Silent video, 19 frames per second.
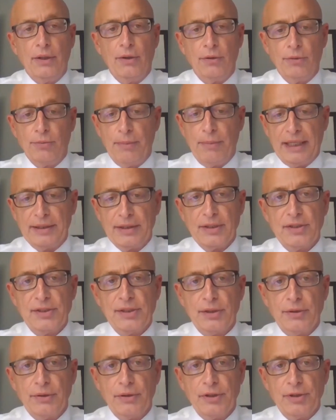who make this
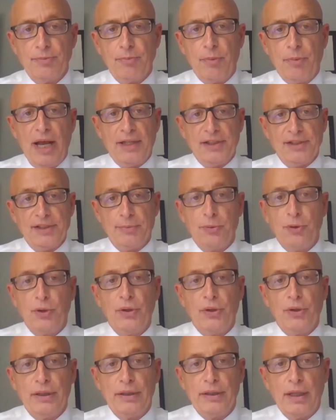series
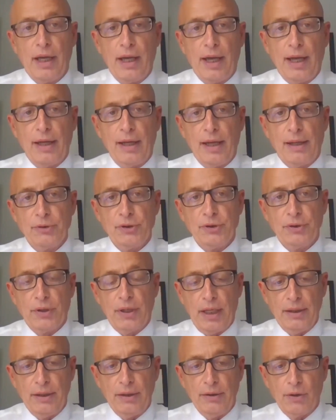possible. And I'm sure
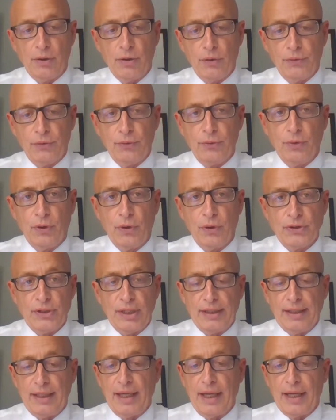Katie will go through those
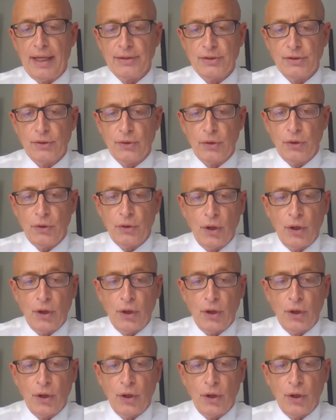at the end, so